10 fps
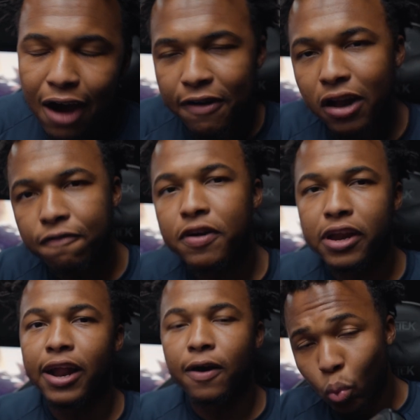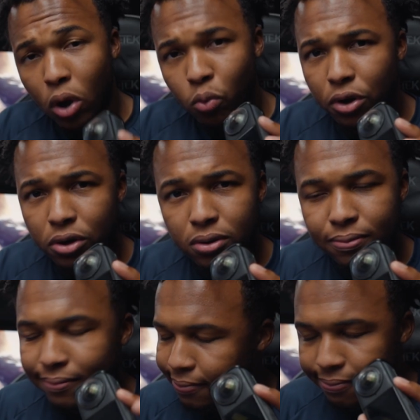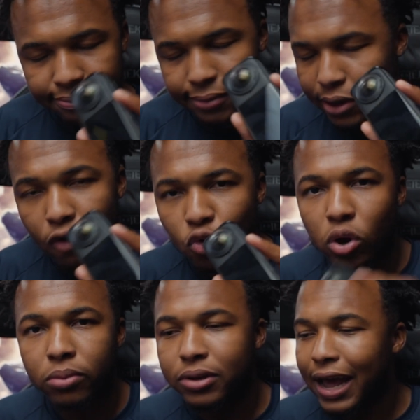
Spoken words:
finally figured it out. One word, overwhelming.